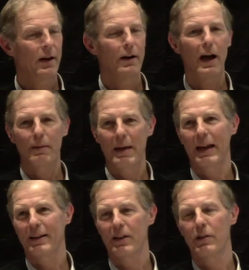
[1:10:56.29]
are
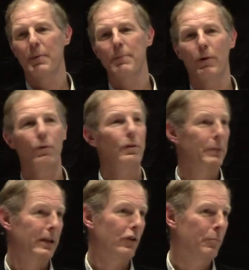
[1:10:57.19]
automatically the people with
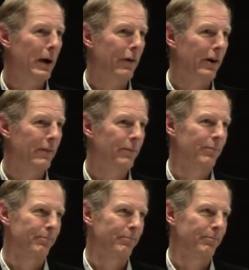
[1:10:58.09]
political power.